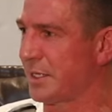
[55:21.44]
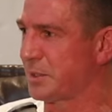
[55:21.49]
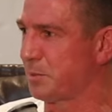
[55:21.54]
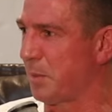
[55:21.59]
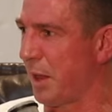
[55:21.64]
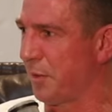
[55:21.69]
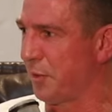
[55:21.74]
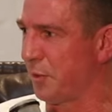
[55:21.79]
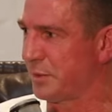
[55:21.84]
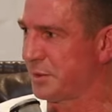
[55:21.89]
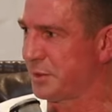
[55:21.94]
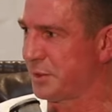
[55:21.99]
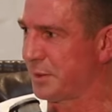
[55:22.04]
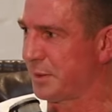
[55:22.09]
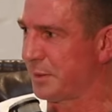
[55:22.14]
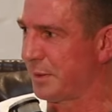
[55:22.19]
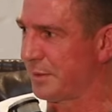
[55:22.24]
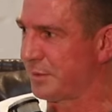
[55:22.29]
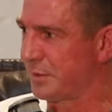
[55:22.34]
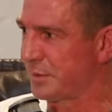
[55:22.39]
next month or
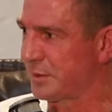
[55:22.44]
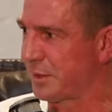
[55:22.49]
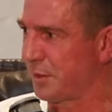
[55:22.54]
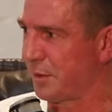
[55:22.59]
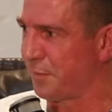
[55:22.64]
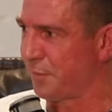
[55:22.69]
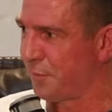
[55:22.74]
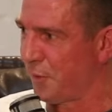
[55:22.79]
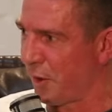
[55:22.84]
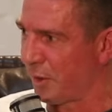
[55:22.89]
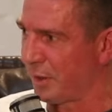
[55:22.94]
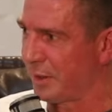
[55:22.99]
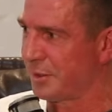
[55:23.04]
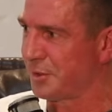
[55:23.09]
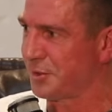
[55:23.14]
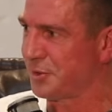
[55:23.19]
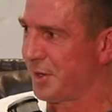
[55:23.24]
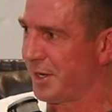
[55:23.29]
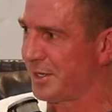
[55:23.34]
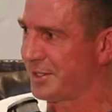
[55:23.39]
two. I've just got the final
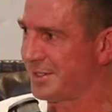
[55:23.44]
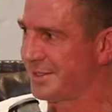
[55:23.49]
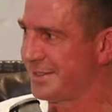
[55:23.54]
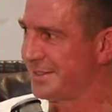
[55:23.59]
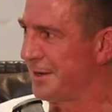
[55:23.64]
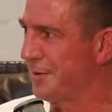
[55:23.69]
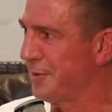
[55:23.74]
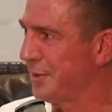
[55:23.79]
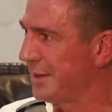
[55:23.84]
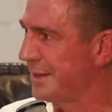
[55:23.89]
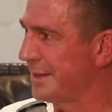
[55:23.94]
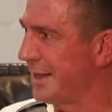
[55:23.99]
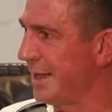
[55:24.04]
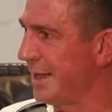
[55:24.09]
illustrations and everything